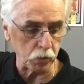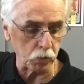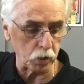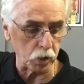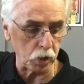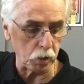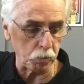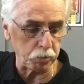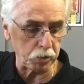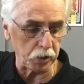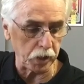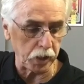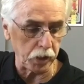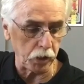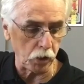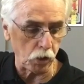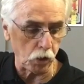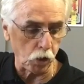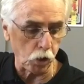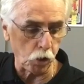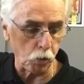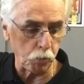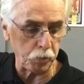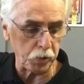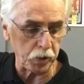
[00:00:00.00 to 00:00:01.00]
We're going to play it
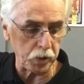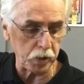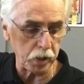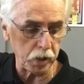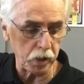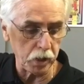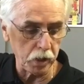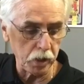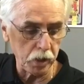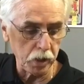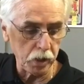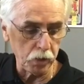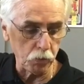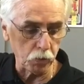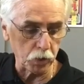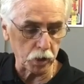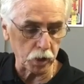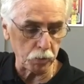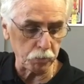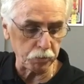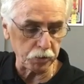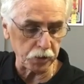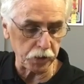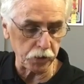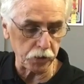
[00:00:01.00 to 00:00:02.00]
open. We're
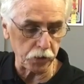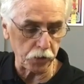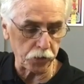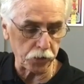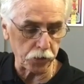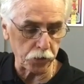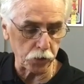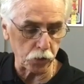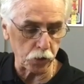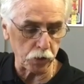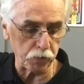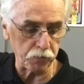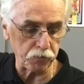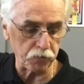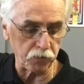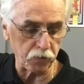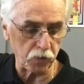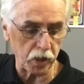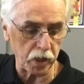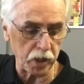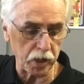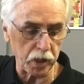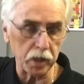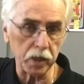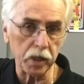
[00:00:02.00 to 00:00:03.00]
going to play the 3rd
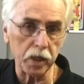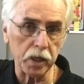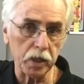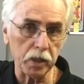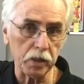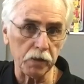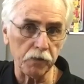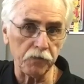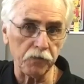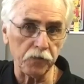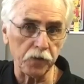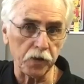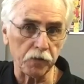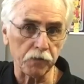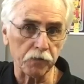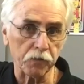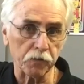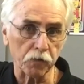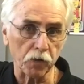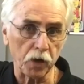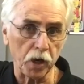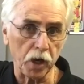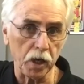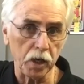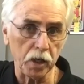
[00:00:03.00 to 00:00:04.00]
fret and the 5th
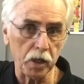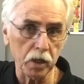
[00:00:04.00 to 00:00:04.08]
fret.